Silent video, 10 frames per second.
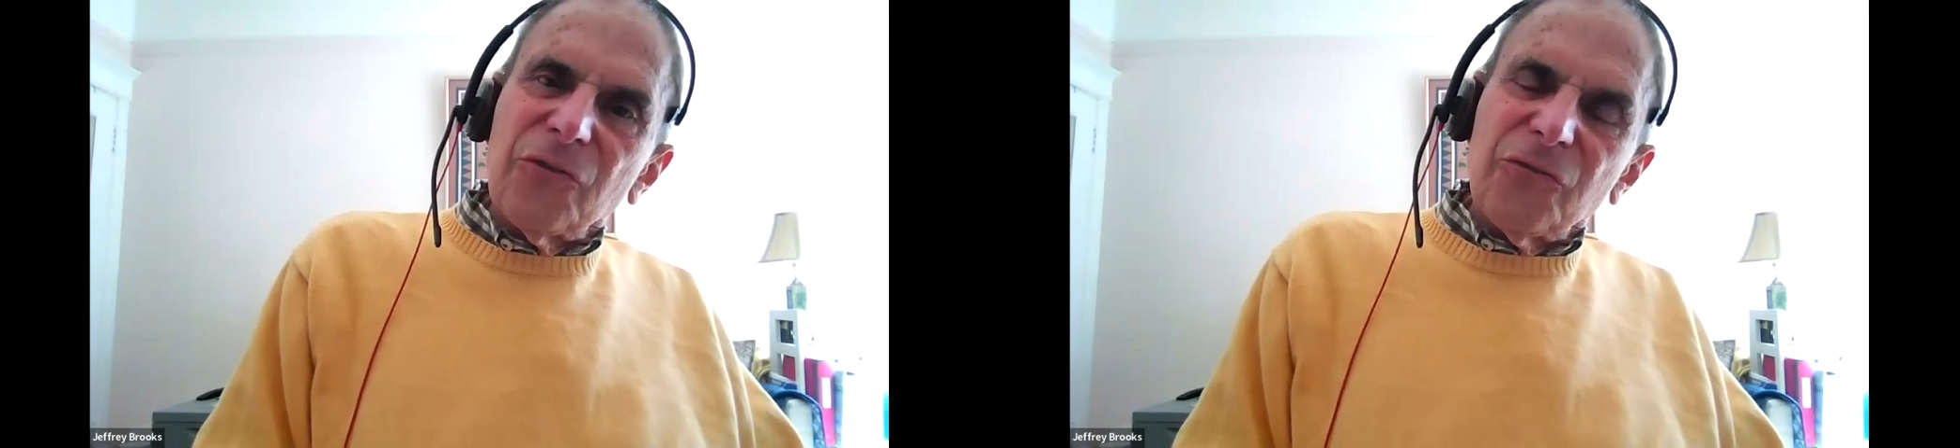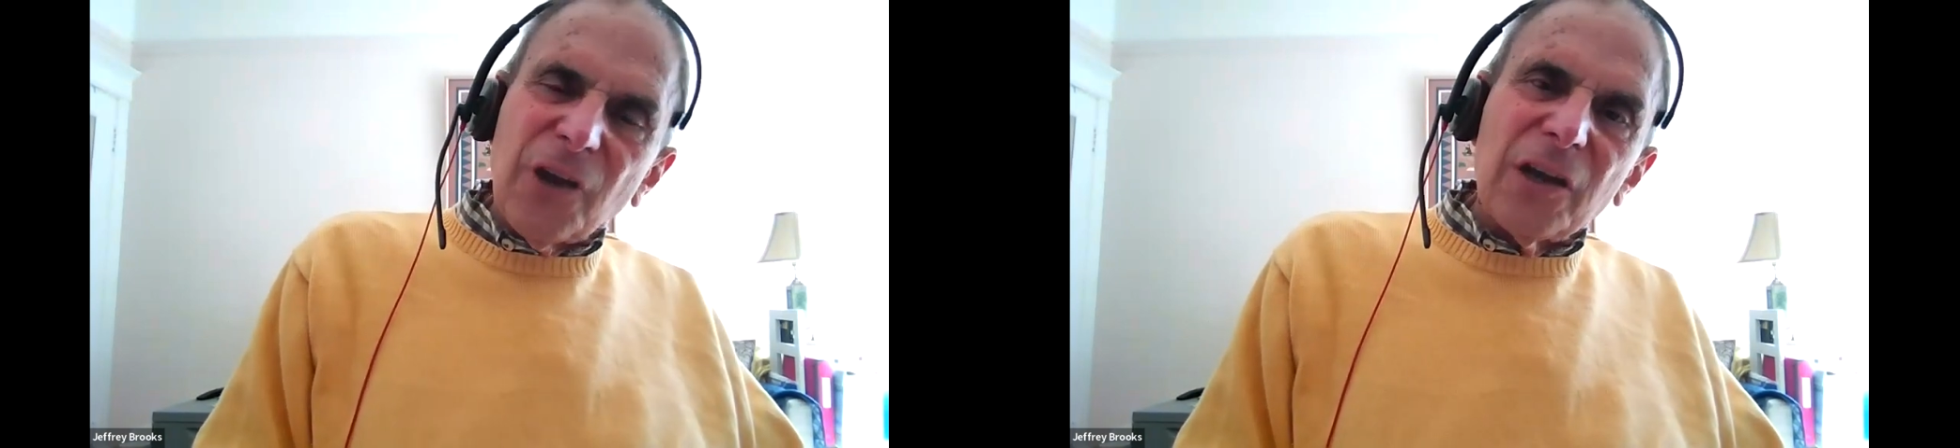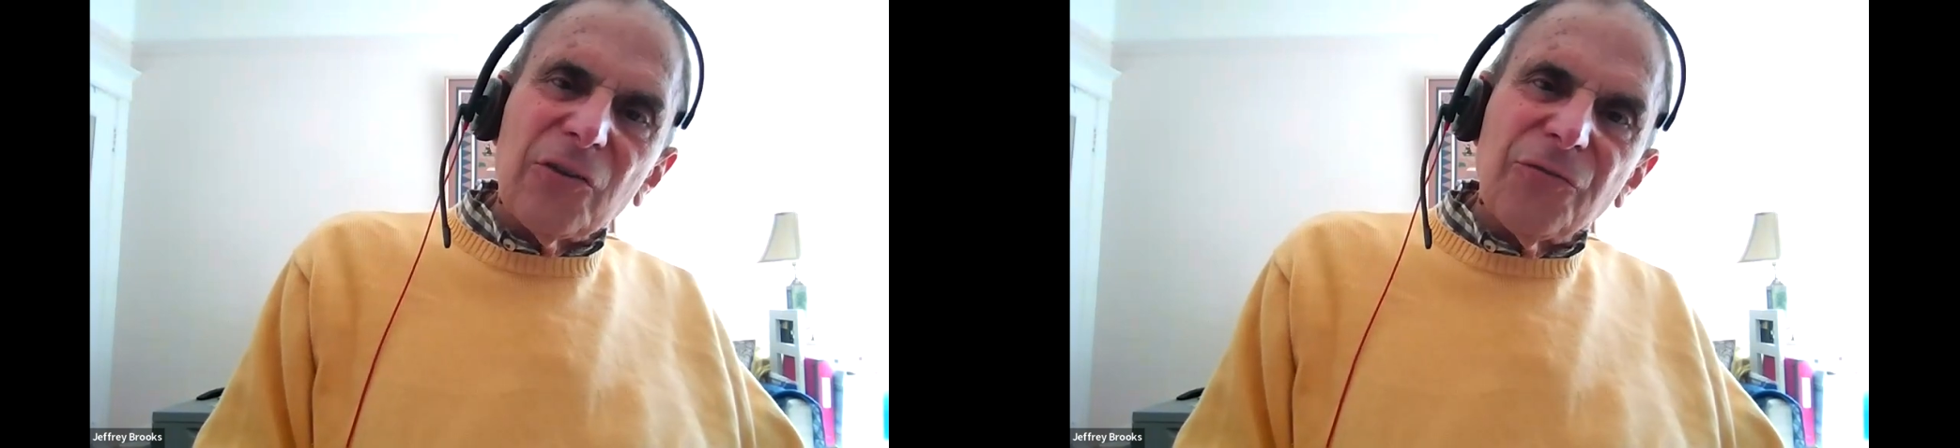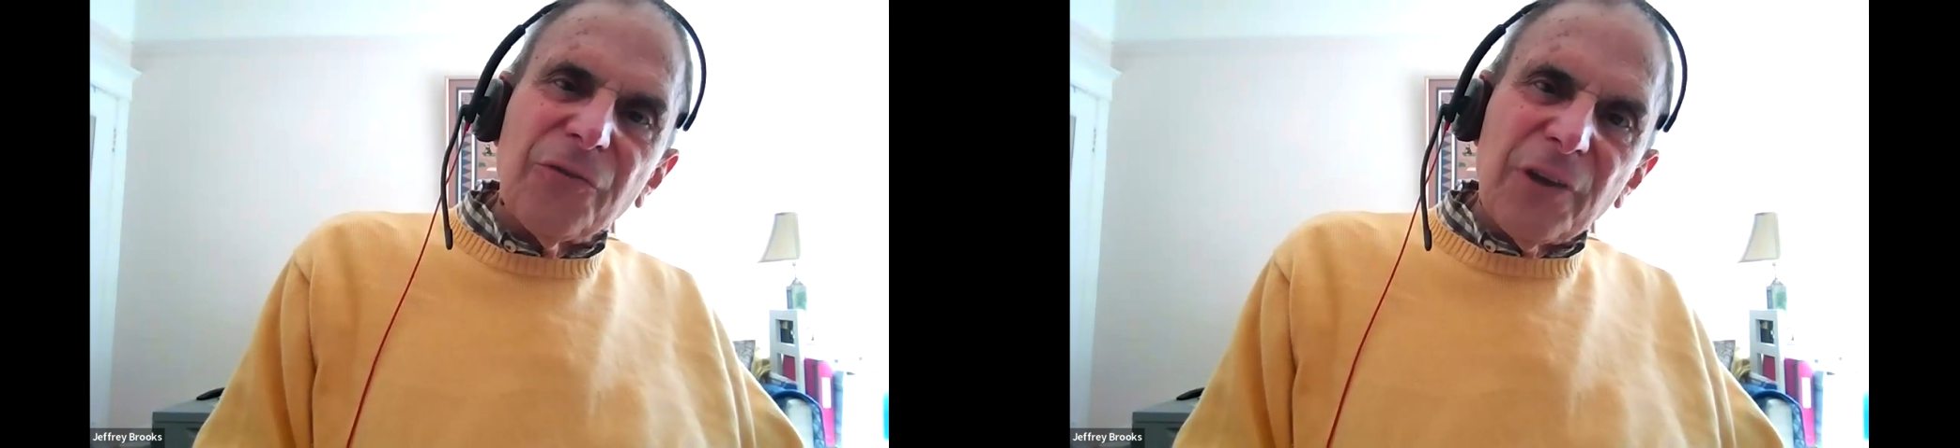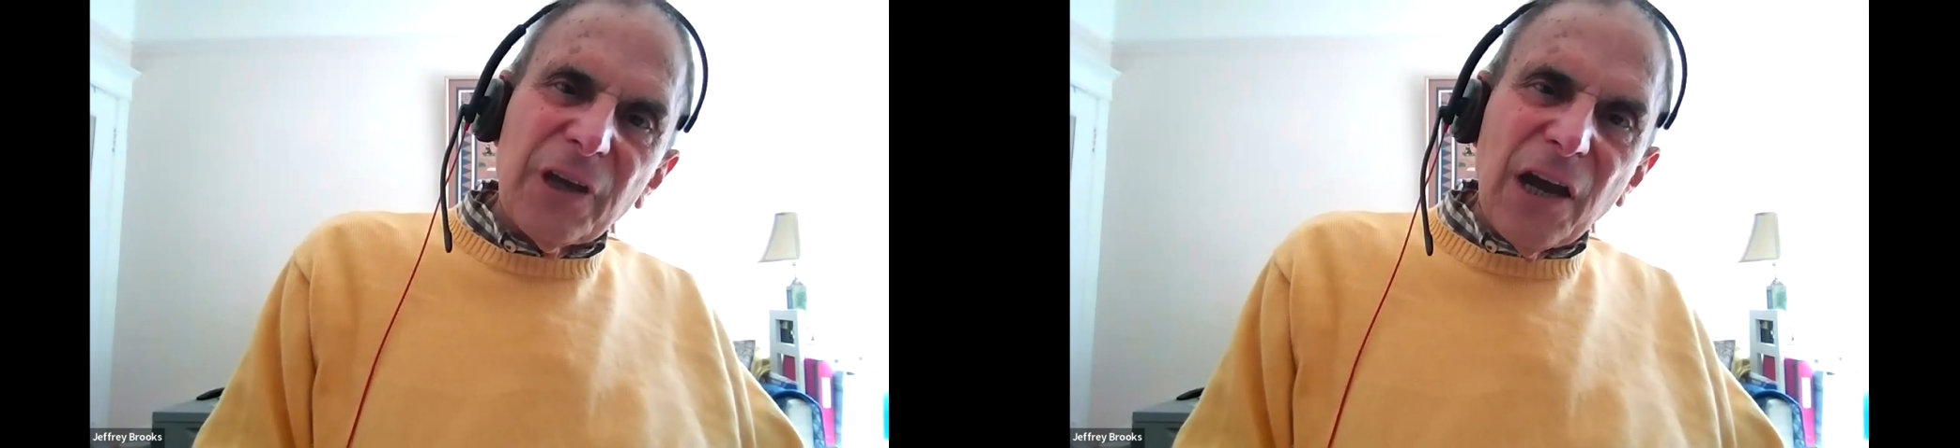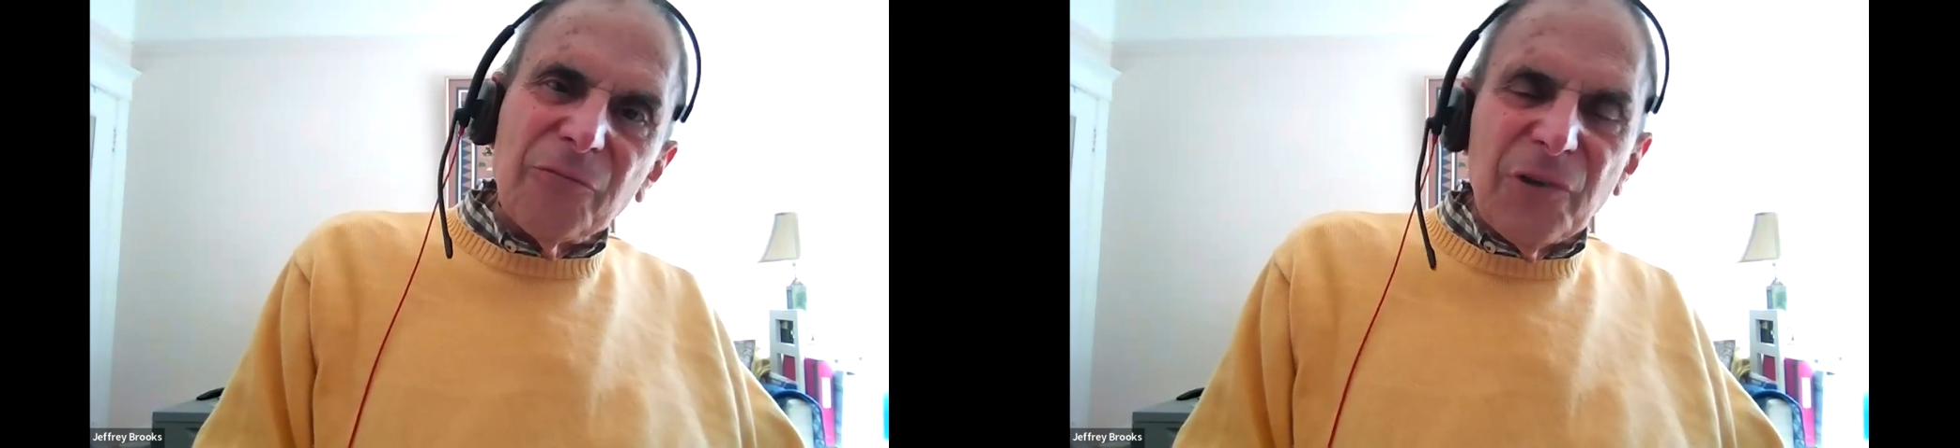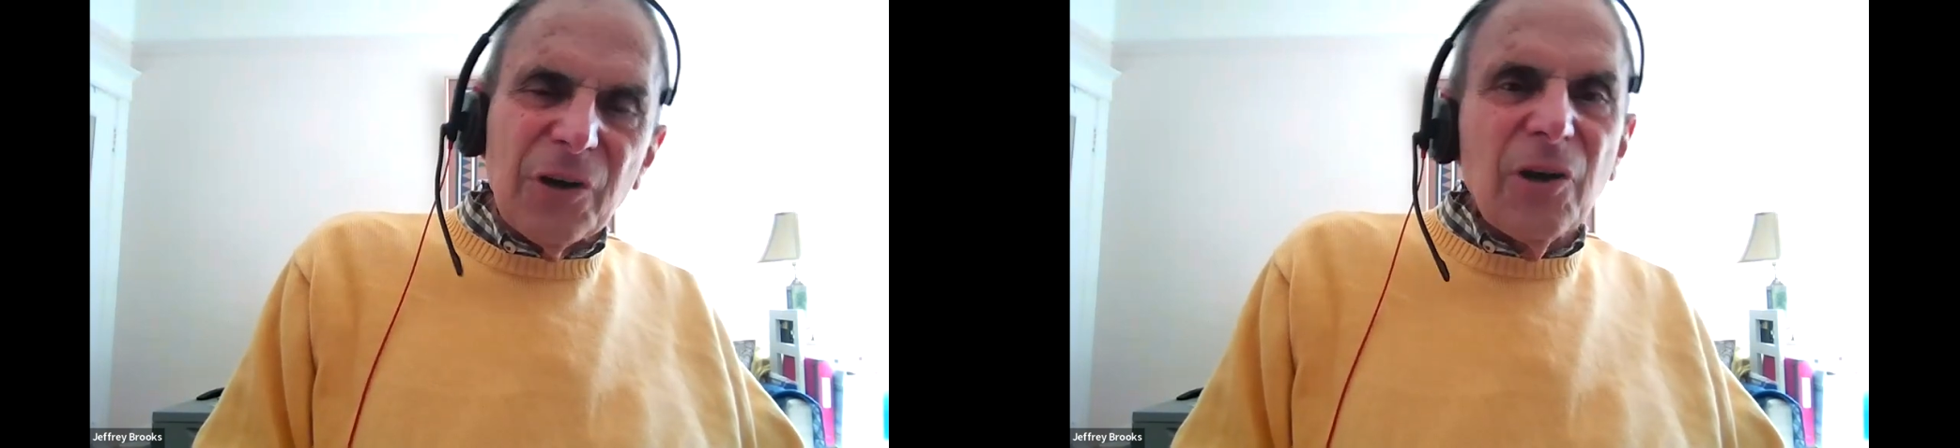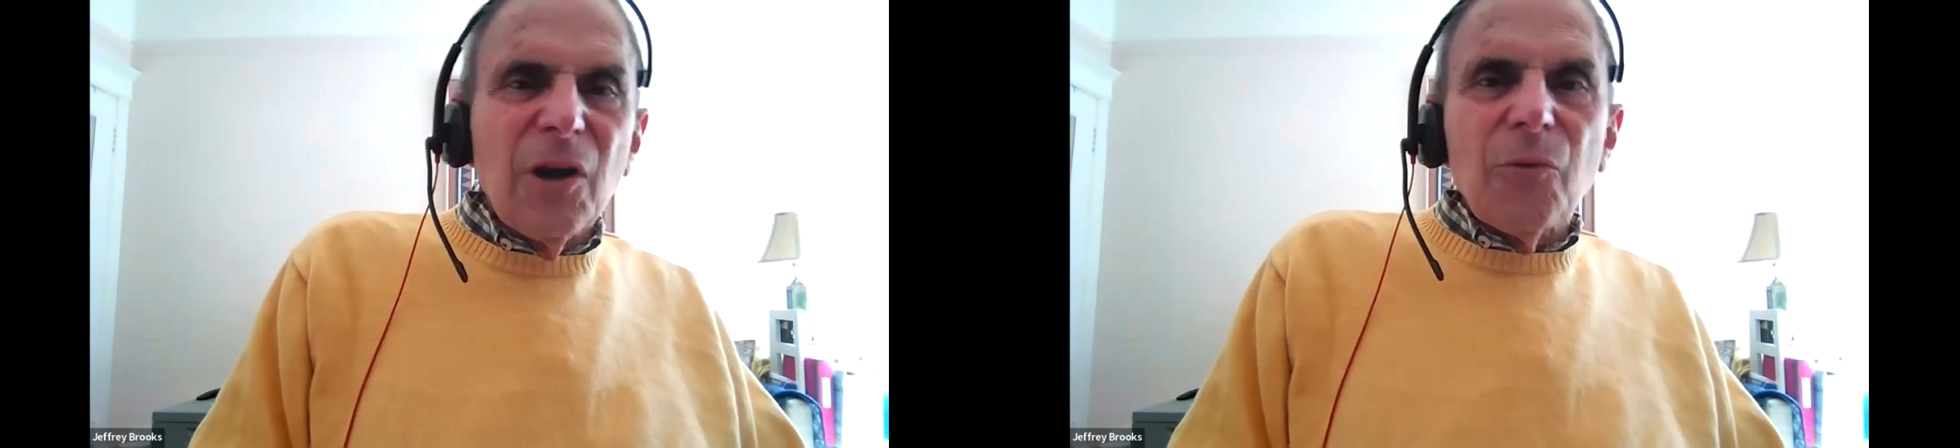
the studies for the government